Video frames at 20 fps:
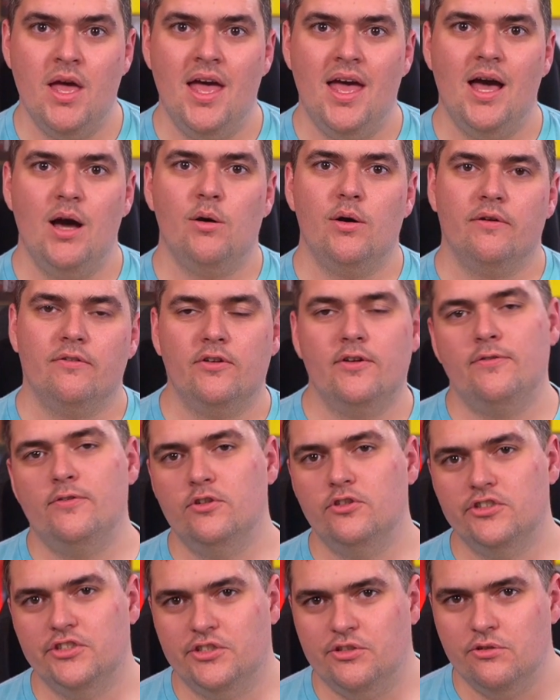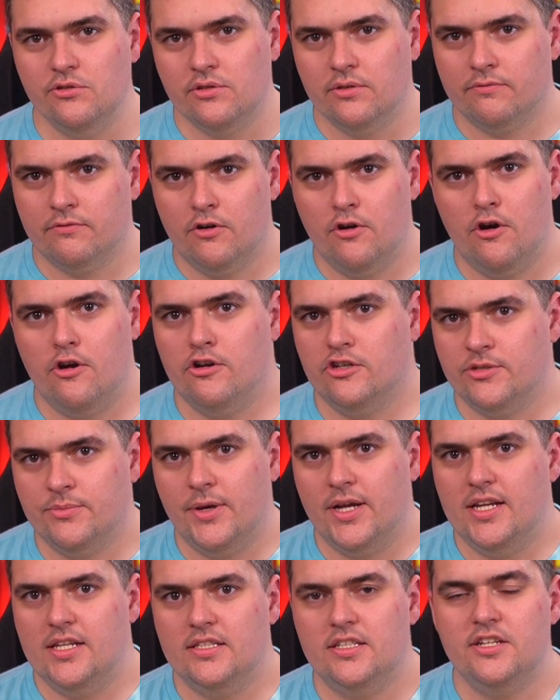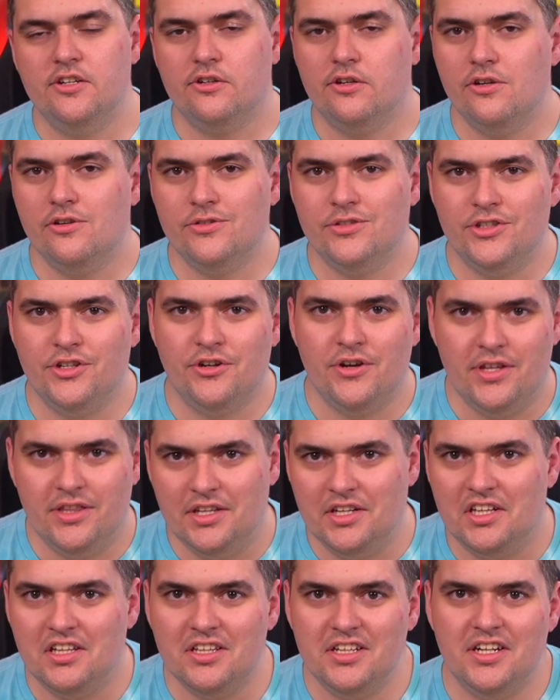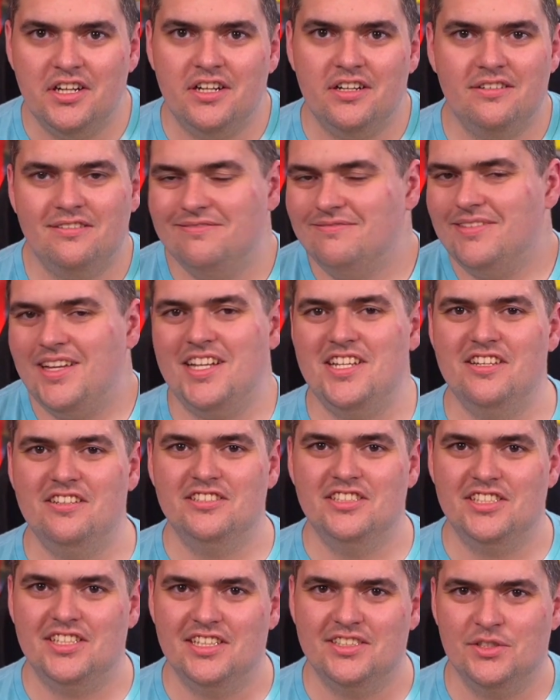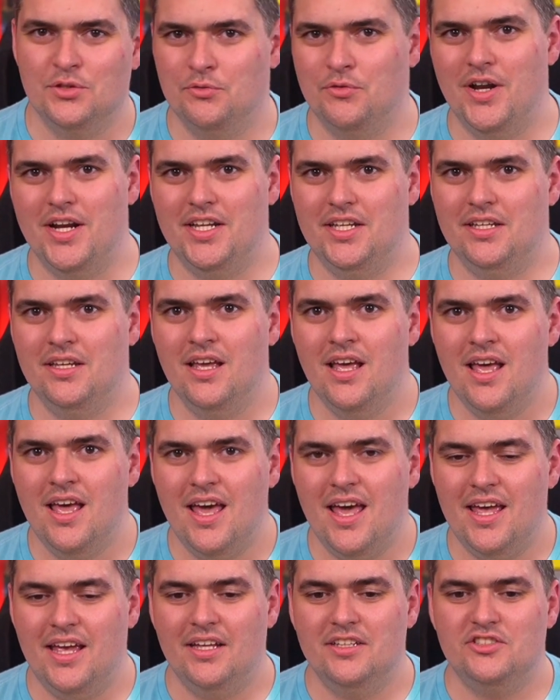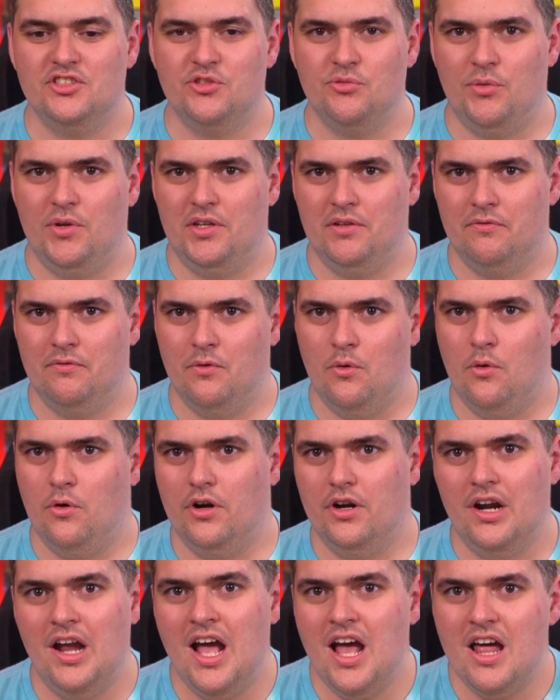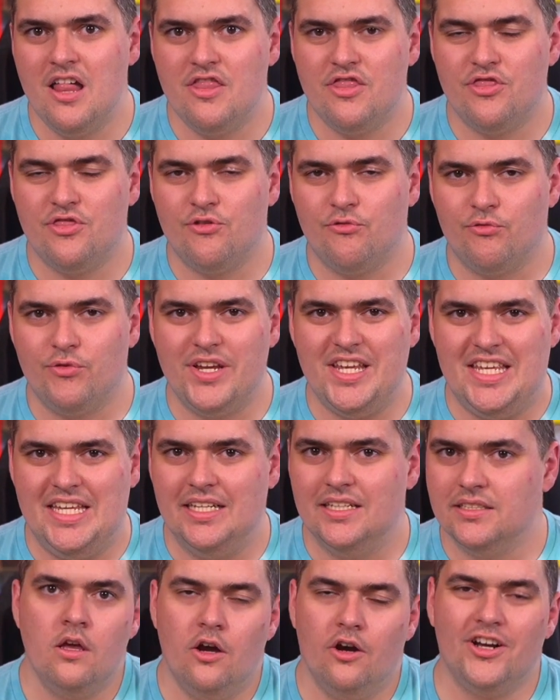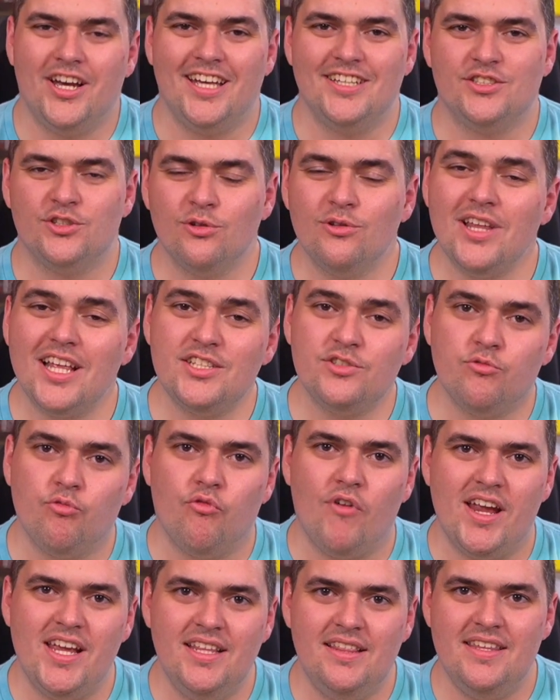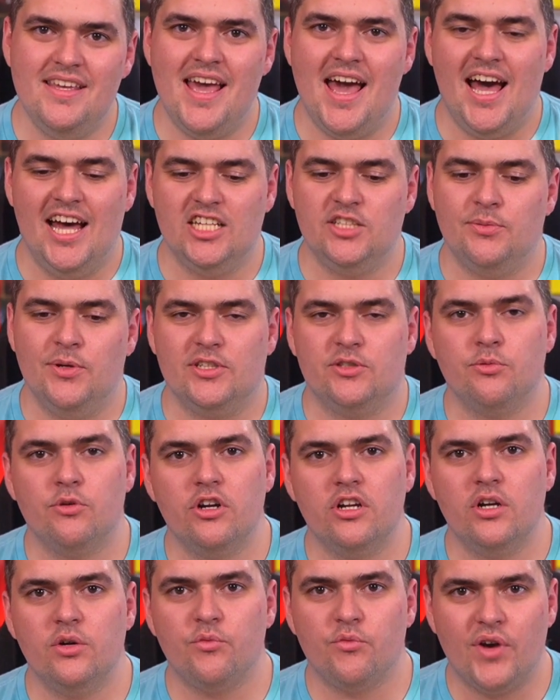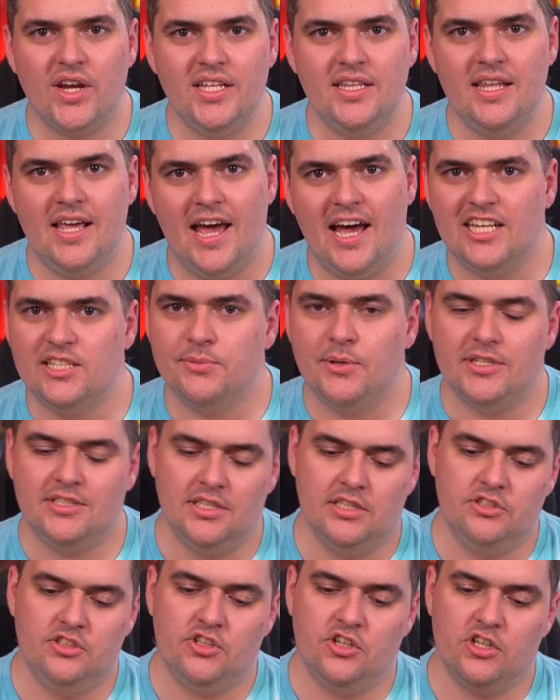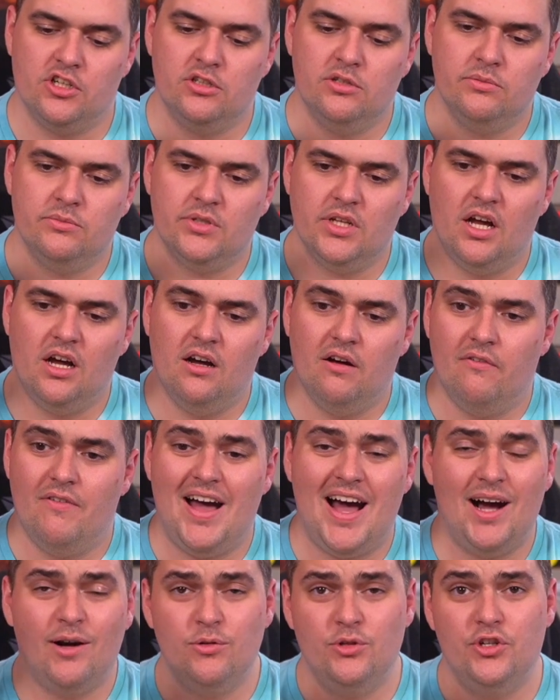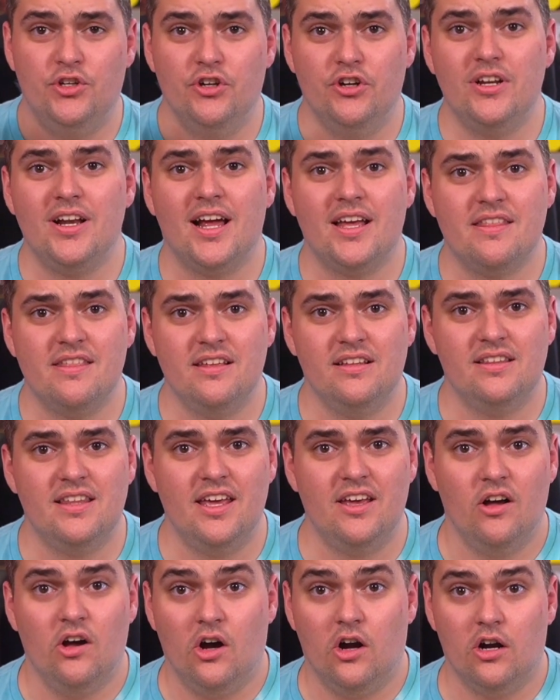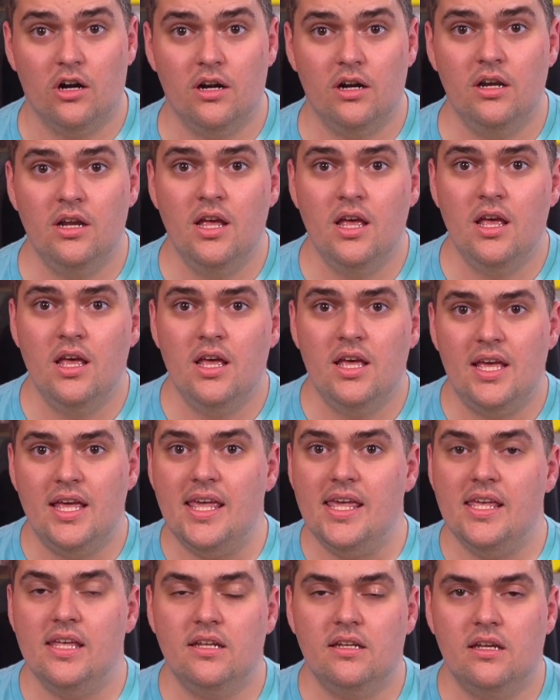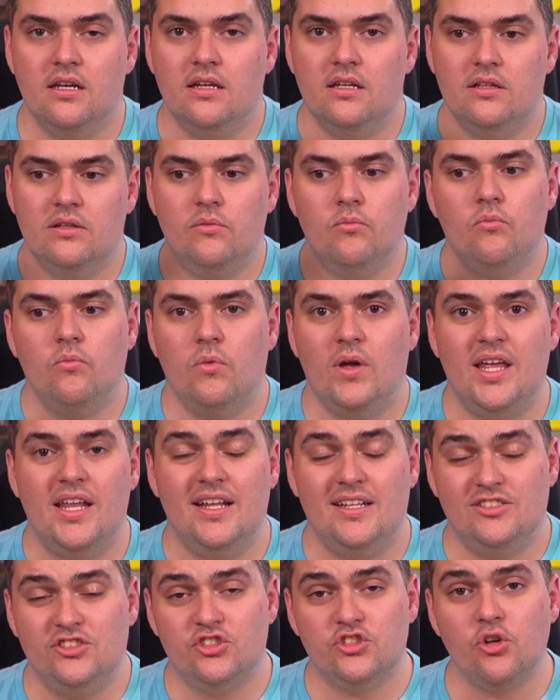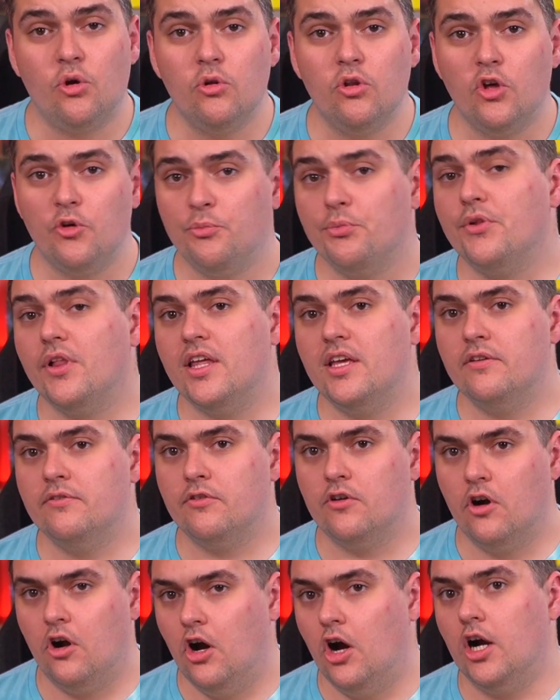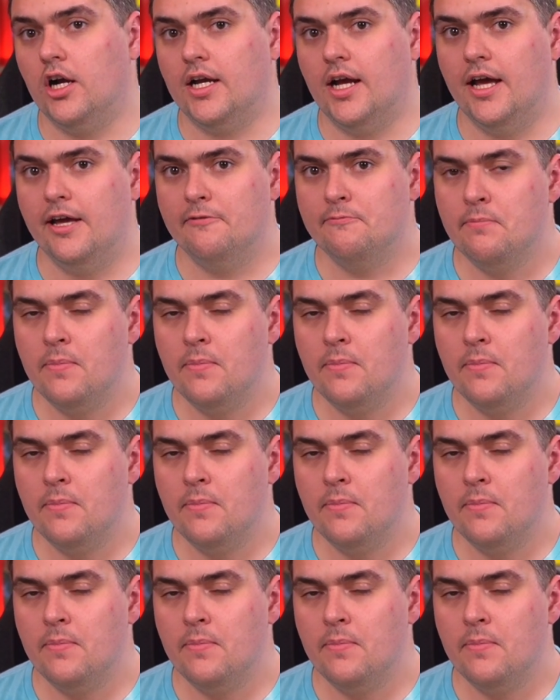However, if you just use him for Earth's Mightiest Heroes, you're in the clear and you just get to ready and swing for 3. Okay, so let's rank the aspects. We're gonna rank the aspects in terms of how good I think they are in solo play for Hawkeye.